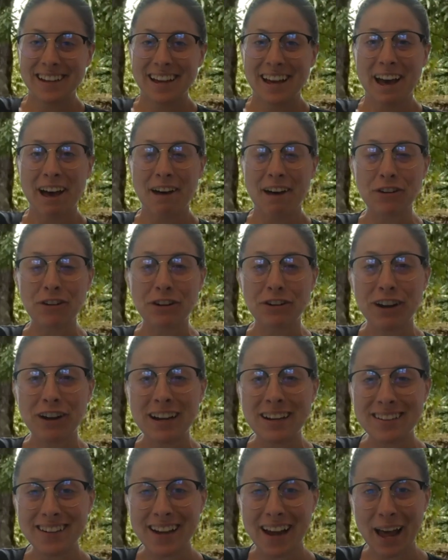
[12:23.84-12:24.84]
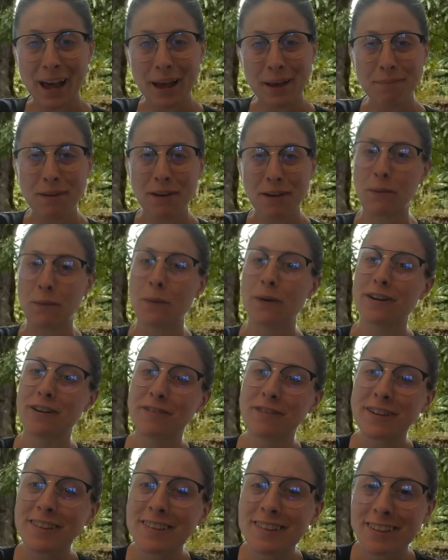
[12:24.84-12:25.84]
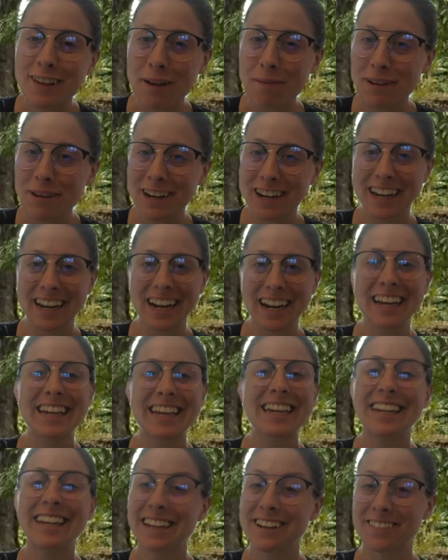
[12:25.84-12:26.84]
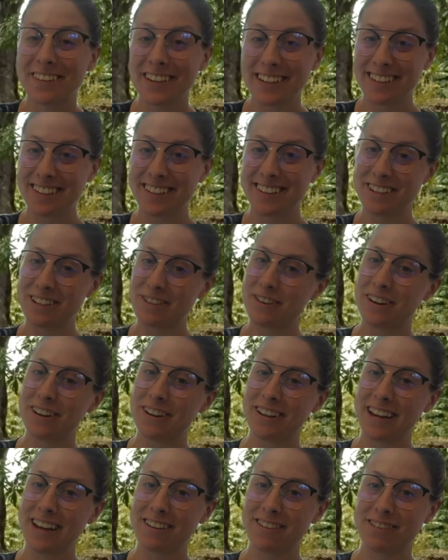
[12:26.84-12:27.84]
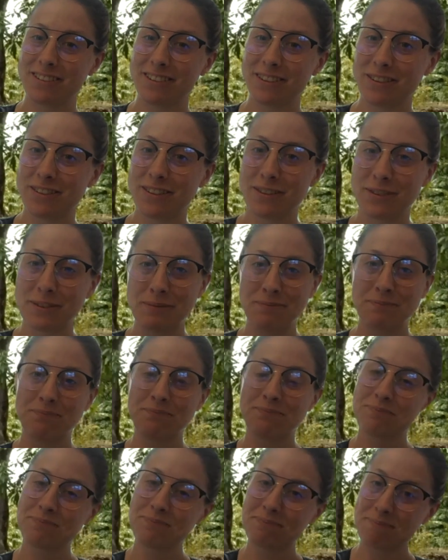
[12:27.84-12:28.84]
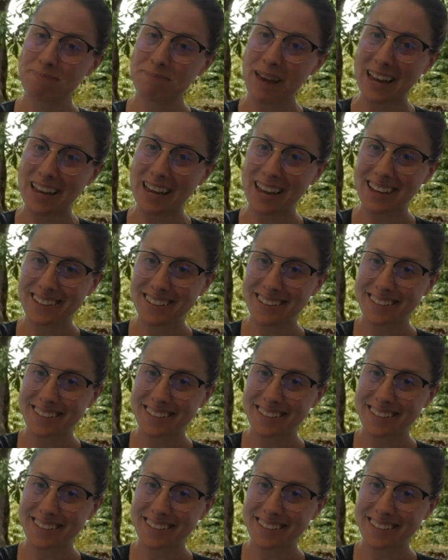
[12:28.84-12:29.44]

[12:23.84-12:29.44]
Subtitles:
Have a great time. Have a wonderful summer, and I can't wait to see you all again so soon. Bye, guys.